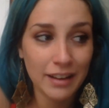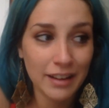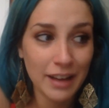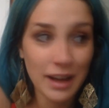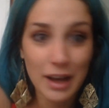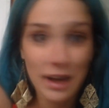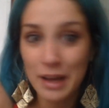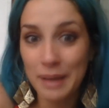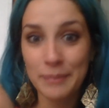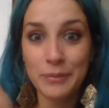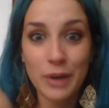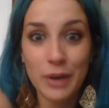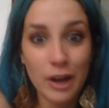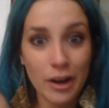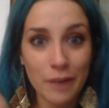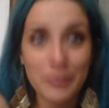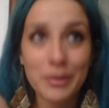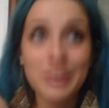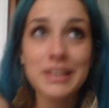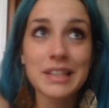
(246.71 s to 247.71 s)
I'm
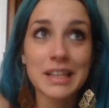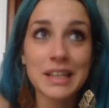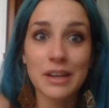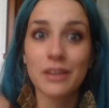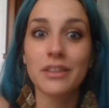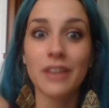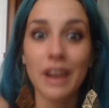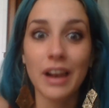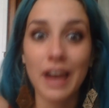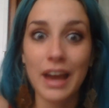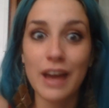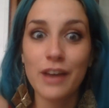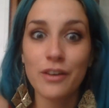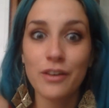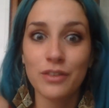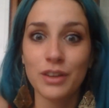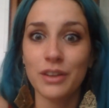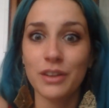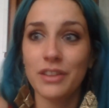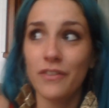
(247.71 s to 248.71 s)
obviously on the
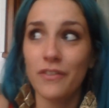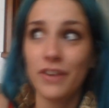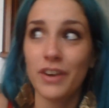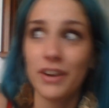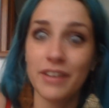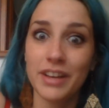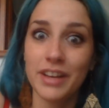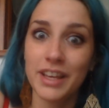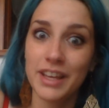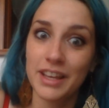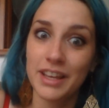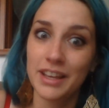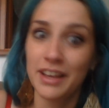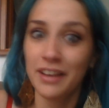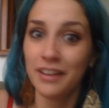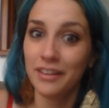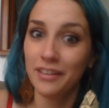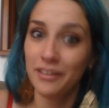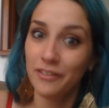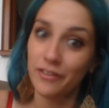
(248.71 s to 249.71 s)
left, on the
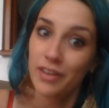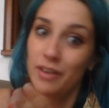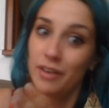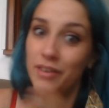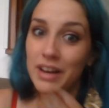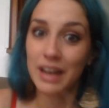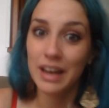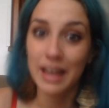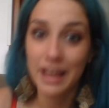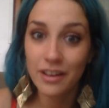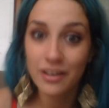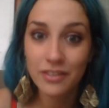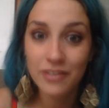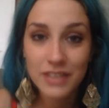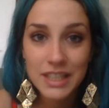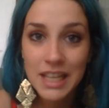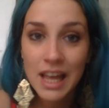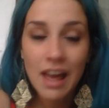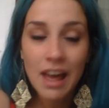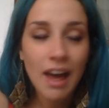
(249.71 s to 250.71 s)
very, very
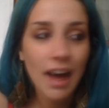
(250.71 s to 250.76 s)
left.